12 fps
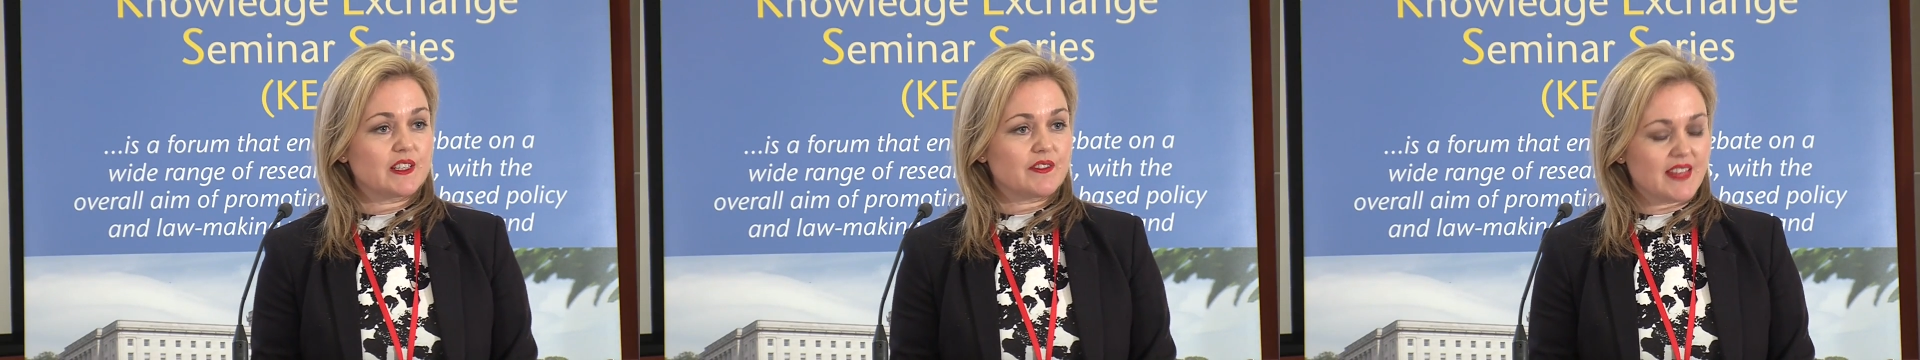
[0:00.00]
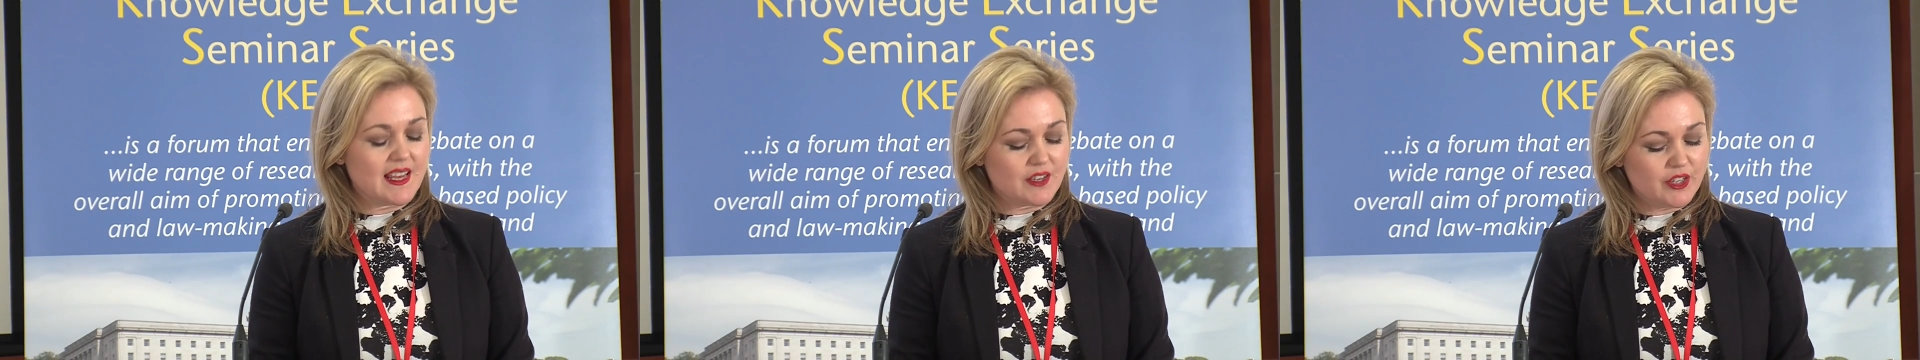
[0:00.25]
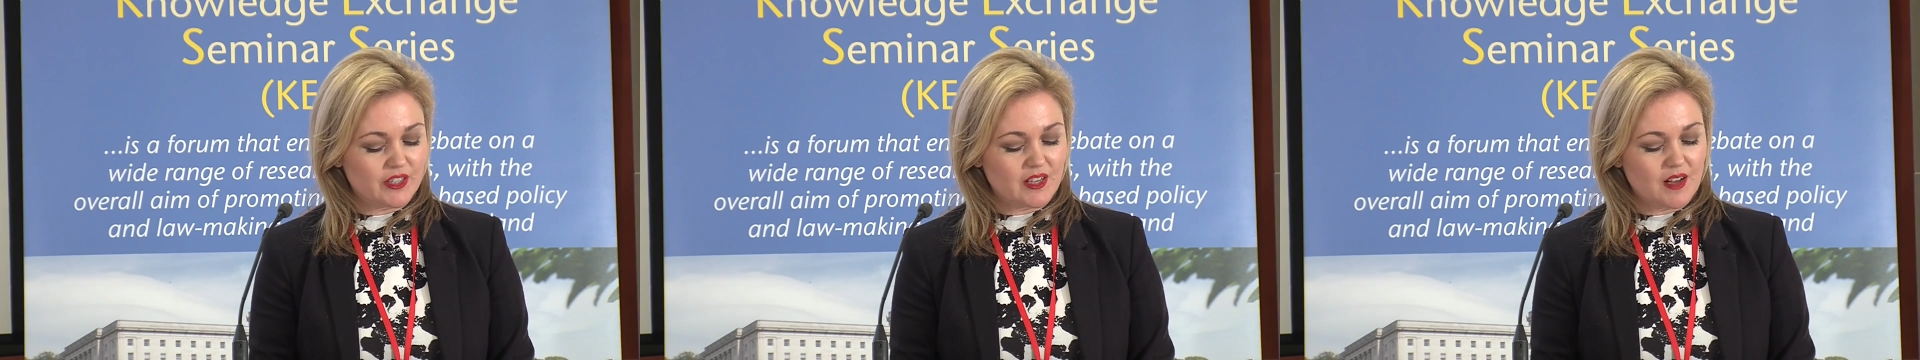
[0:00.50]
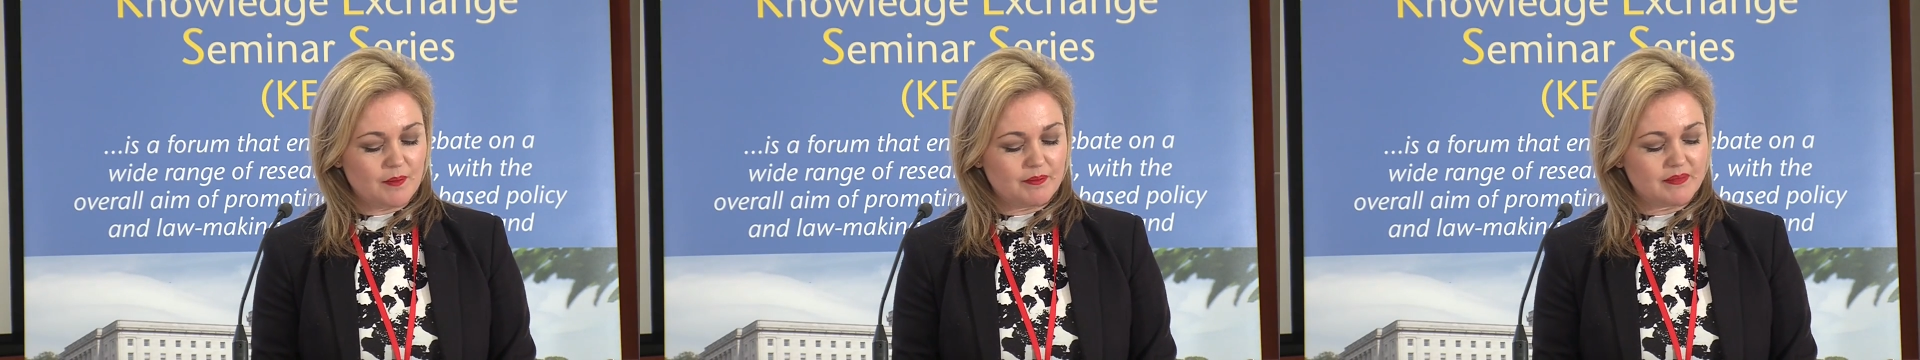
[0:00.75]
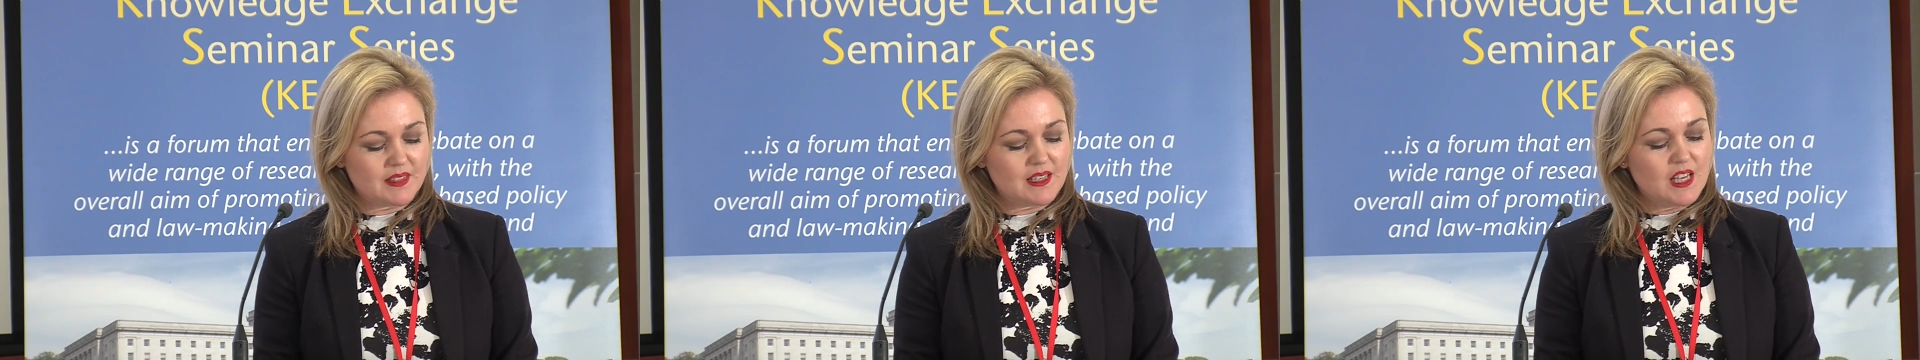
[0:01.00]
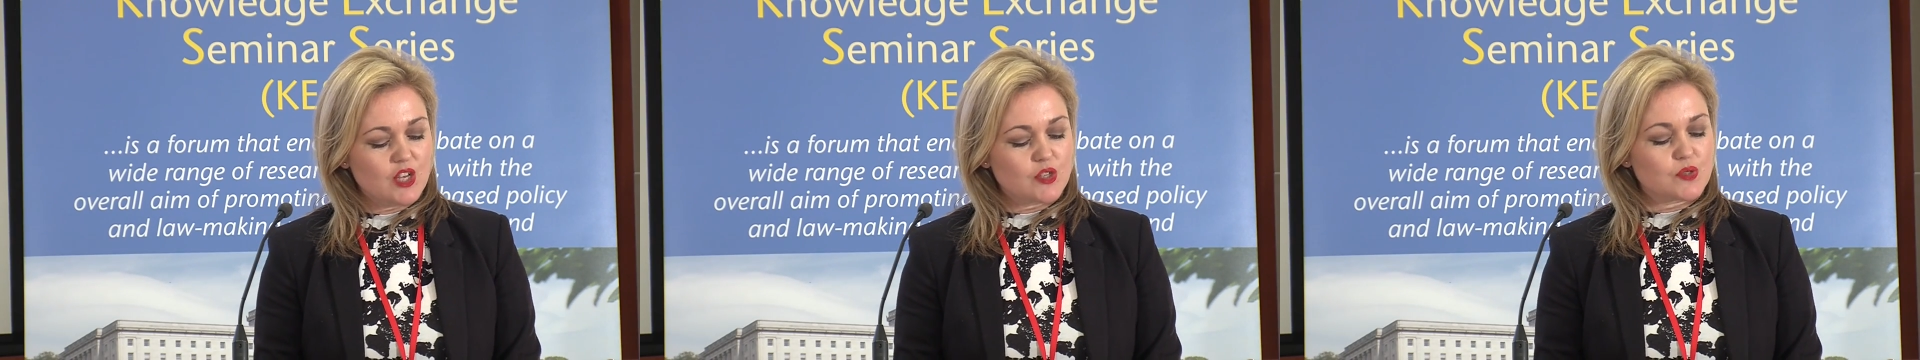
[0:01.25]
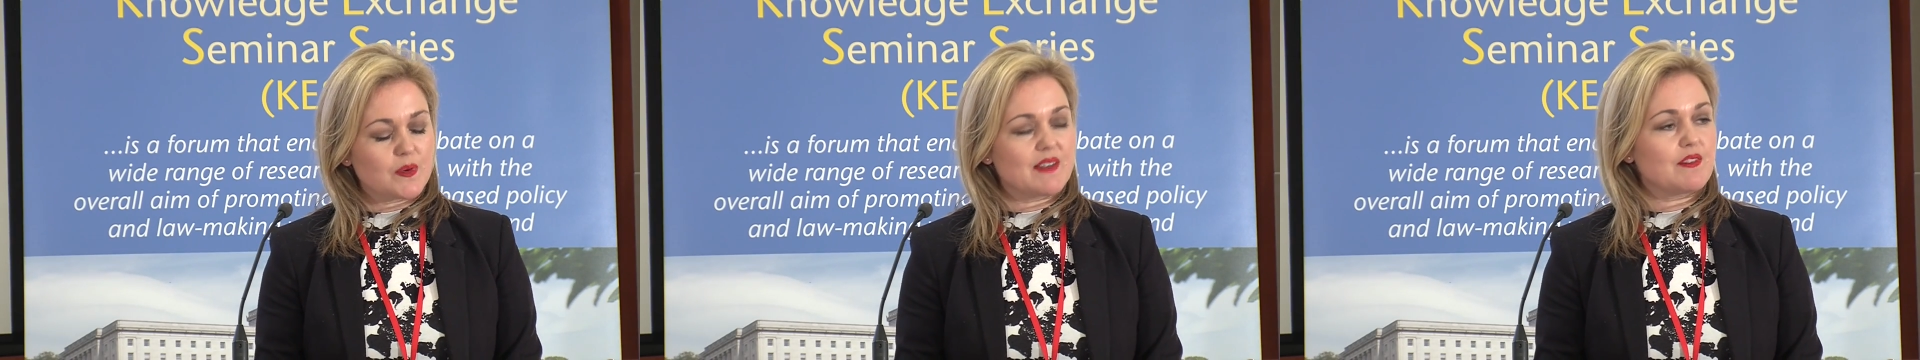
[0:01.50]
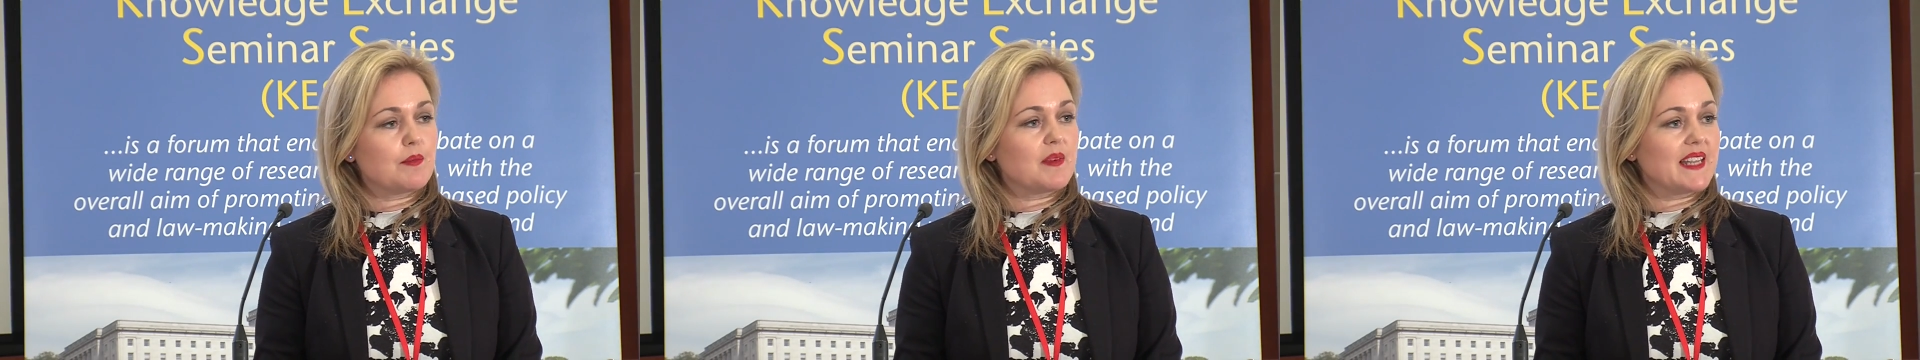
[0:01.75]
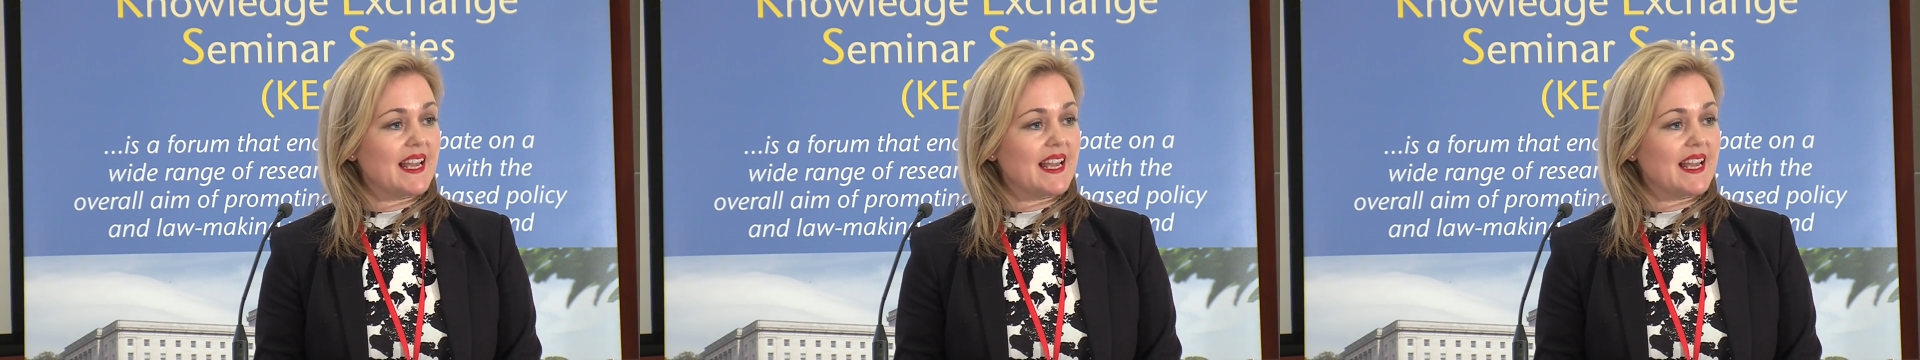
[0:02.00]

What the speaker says: of that outcome. So even when